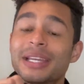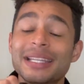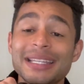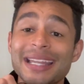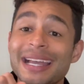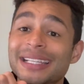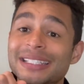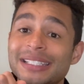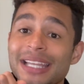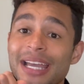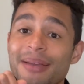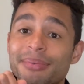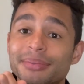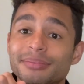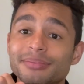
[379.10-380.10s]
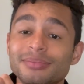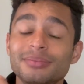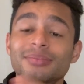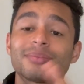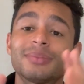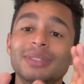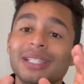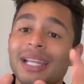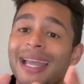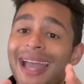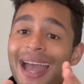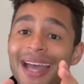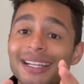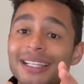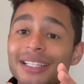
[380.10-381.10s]
Next step,
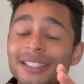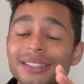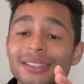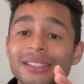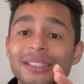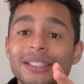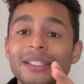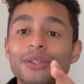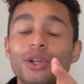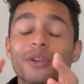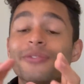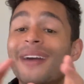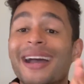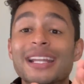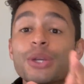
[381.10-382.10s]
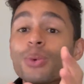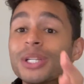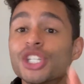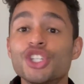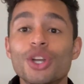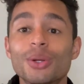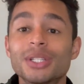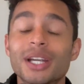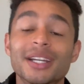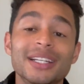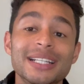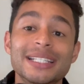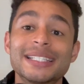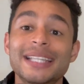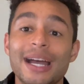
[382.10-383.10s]
adding or finding which notes are
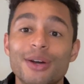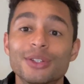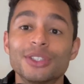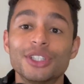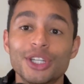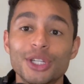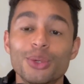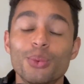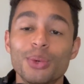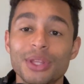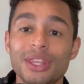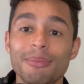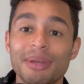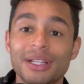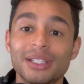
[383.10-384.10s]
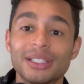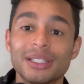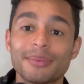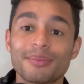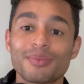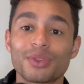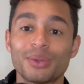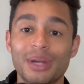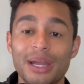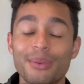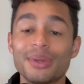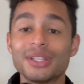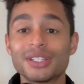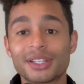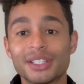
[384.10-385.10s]
gonna sound good with the melody, right?
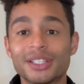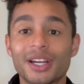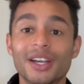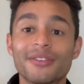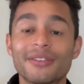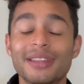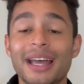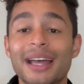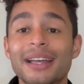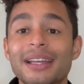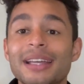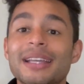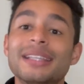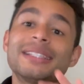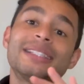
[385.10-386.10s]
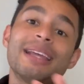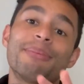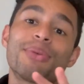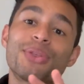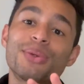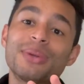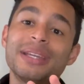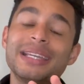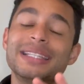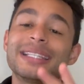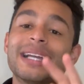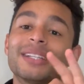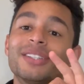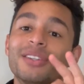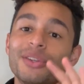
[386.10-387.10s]
We use our guitar for that. Step 3 is
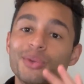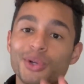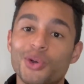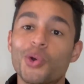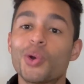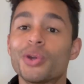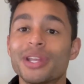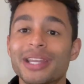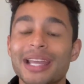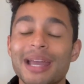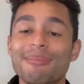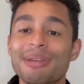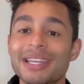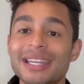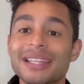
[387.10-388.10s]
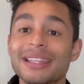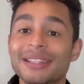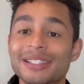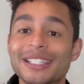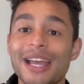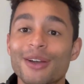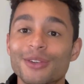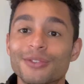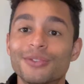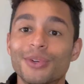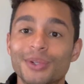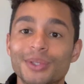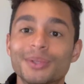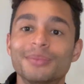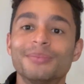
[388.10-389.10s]
actually recording and making it sound
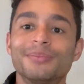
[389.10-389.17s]
full.